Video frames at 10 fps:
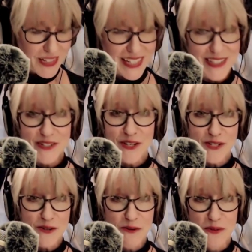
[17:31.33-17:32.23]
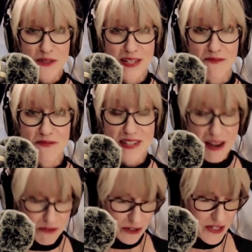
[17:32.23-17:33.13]
There's also a word that I've
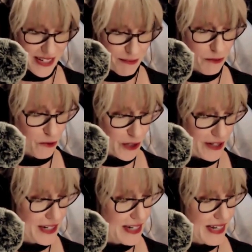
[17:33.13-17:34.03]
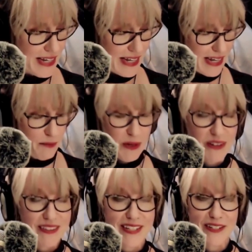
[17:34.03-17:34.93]
never seen before. And
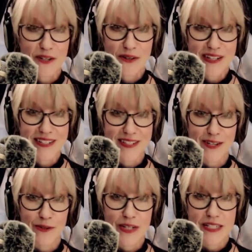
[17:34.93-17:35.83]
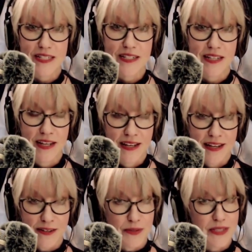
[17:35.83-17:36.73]
apparently, according to the OED,
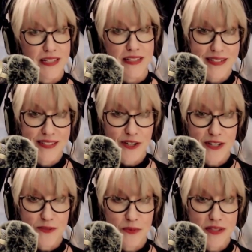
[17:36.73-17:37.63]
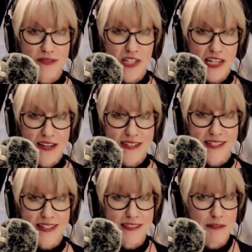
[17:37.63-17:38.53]
it really starts with Jane
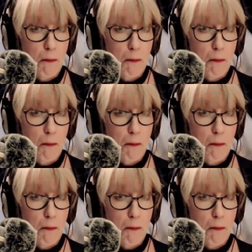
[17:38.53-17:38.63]
Austen.